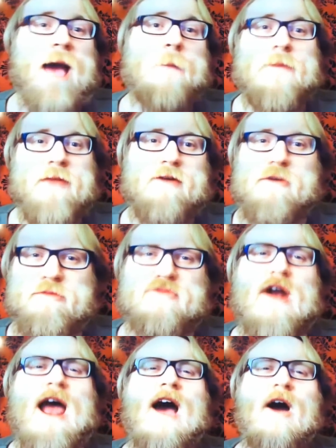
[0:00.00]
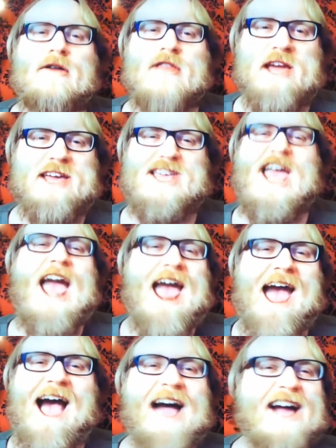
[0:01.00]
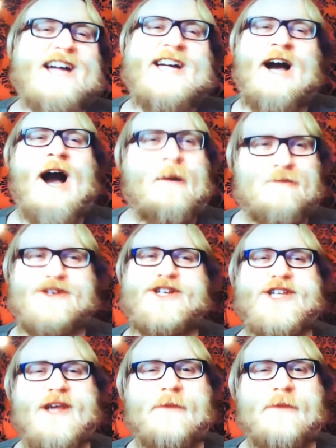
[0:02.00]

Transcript: happy, they were proud, like, yeah, I accomplished